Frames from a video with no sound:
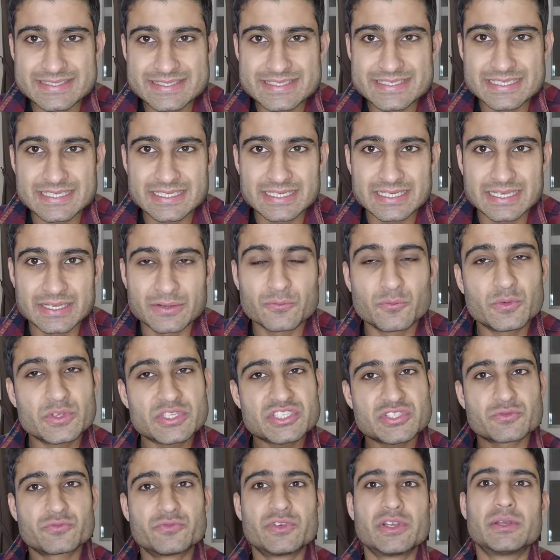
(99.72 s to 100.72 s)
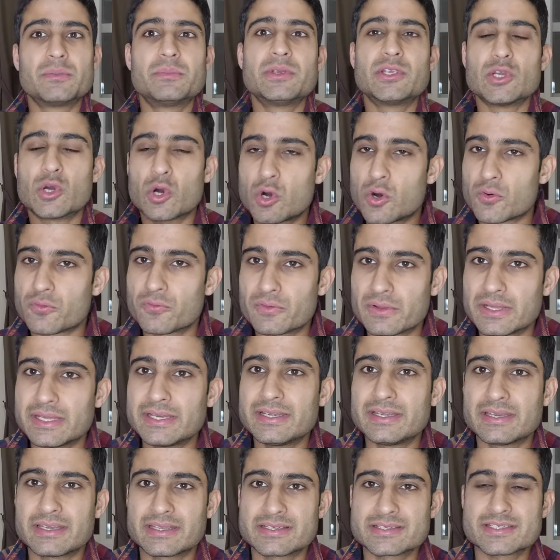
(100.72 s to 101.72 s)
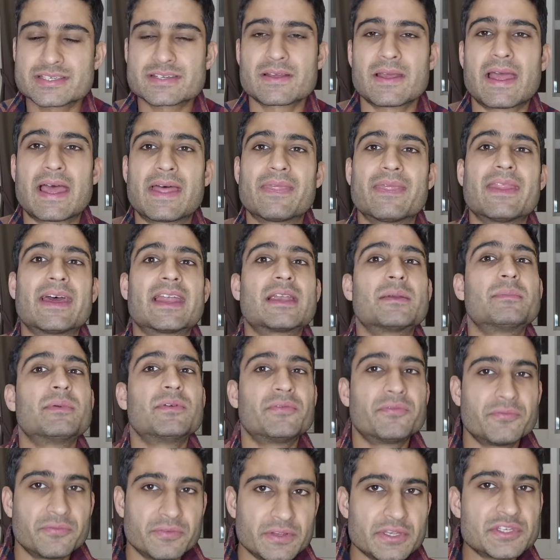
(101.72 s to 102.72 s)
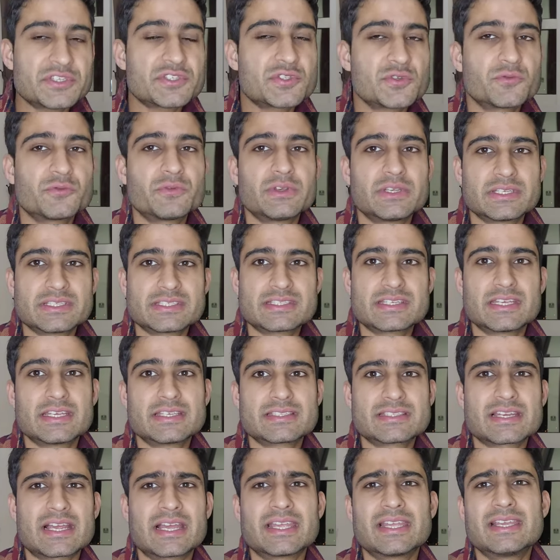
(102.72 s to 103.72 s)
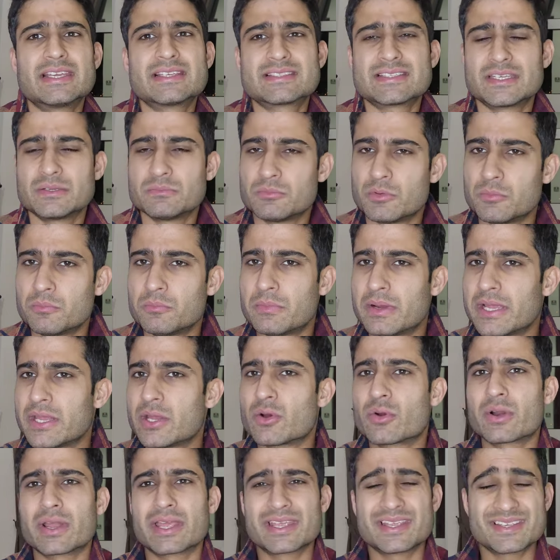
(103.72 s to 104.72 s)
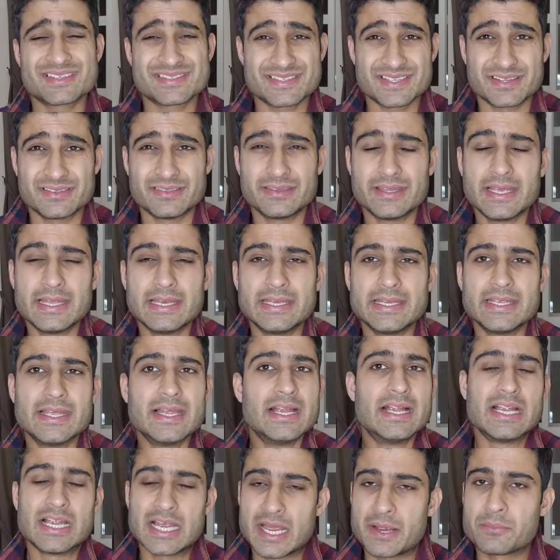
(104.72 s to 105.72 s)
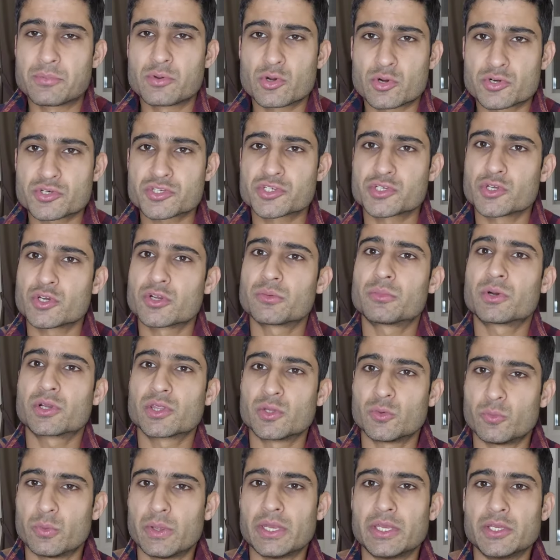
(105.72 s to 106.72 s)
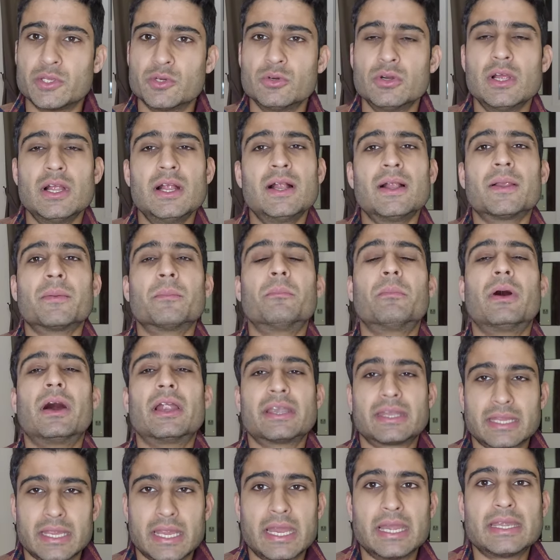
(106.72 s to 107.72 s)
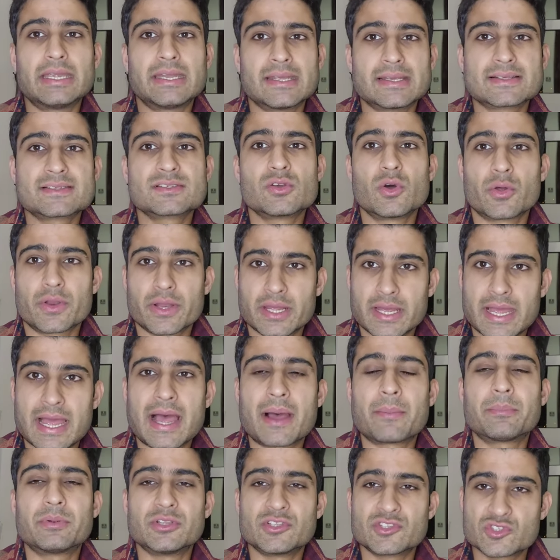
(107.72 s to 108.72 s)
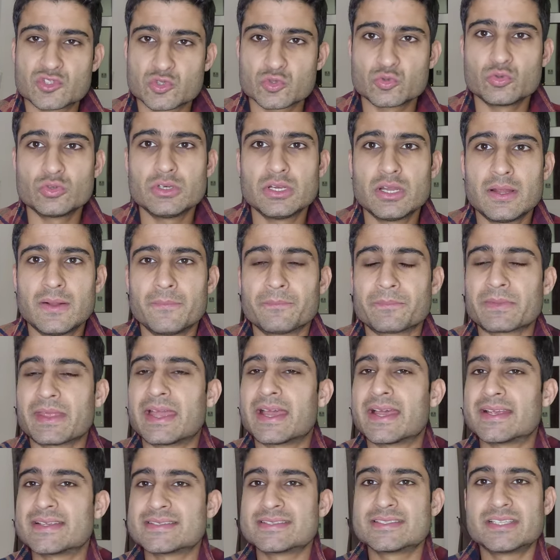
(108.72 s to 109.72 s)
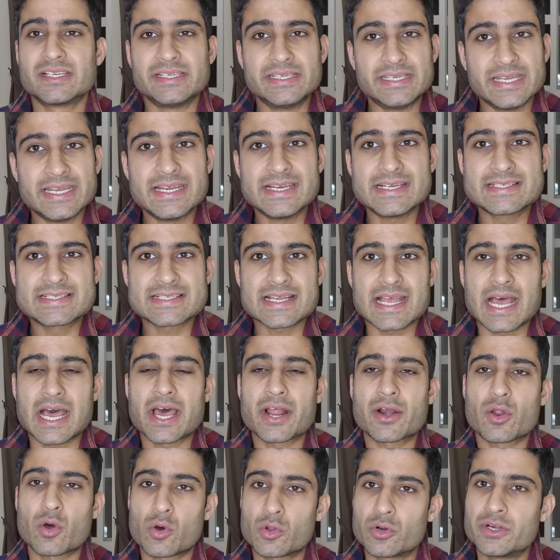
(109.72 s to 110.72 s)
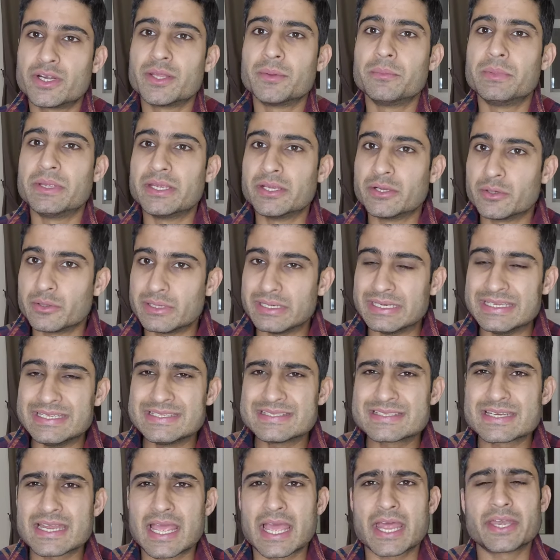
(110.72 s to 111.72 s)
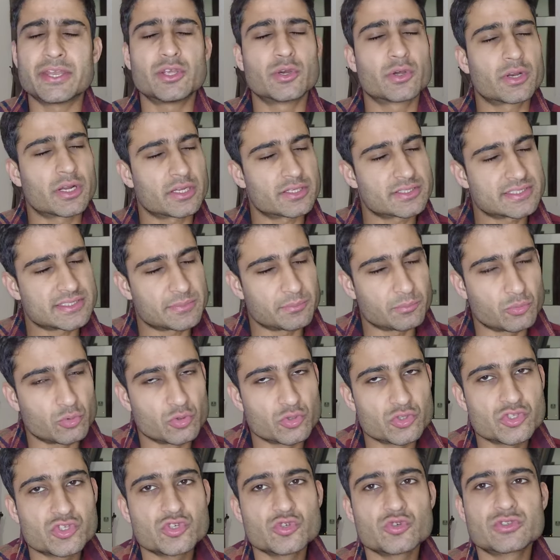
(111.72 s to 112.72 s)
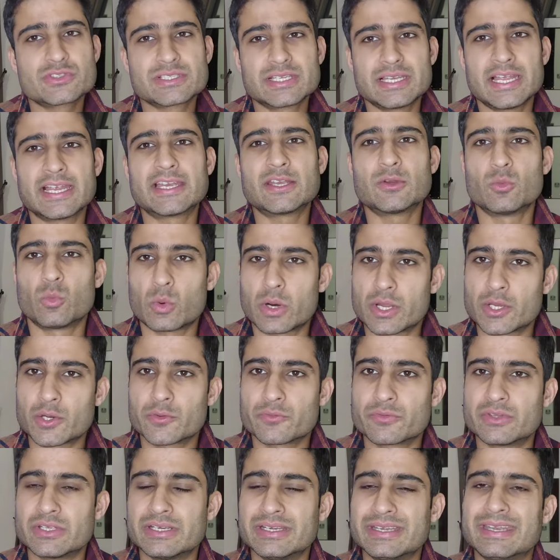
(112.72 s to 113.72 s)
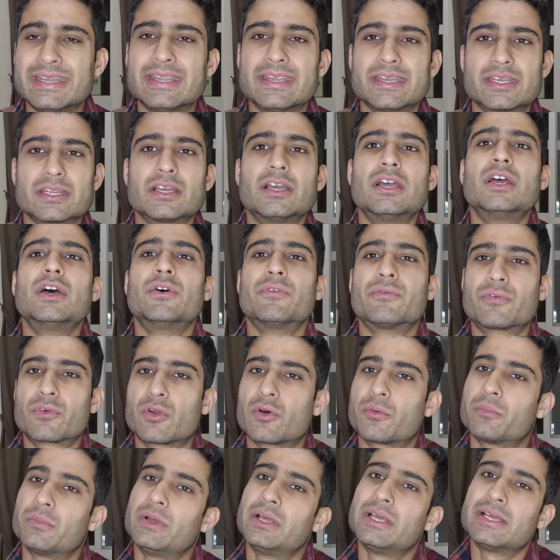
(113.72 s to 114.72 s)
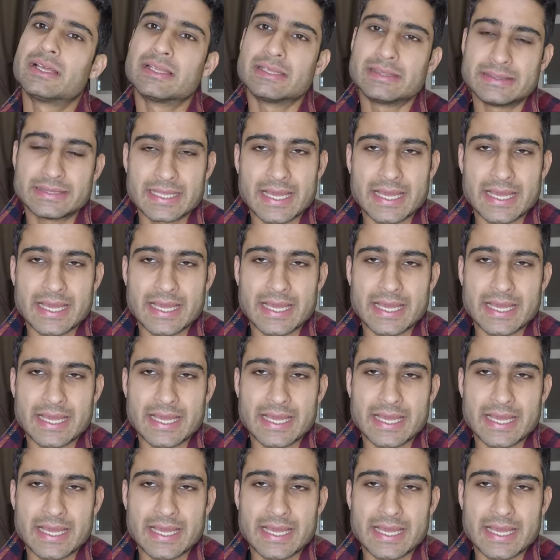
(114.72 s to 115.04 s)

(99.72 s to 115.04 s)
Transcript: test, which will be offline test, and that will be face-to-face test, I guess in Mumbai or I guess in Delhi. I'm not sure about the venue, but it is gonna happen soon as the dates are already being released and you're supposed to select one of the date from